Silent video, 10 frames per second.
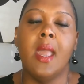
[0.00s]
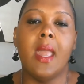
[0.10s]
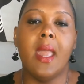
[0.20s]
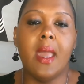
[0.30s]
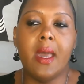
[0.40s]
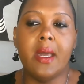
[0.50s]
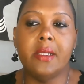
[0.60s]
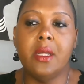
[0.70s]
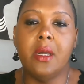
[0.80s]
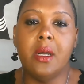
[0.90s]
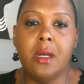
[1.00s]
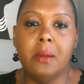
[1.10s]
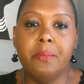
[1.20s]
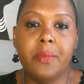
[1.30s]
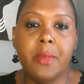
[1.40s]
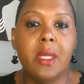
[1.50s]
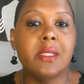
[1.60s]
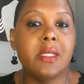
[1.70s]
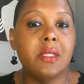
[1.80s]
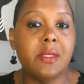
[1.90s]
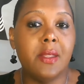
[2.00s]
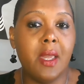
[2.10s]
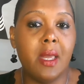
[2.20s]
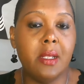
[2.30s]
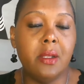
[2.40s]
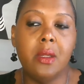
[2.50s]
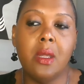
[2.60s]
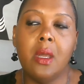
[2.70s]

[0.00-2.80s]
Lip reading: and since then,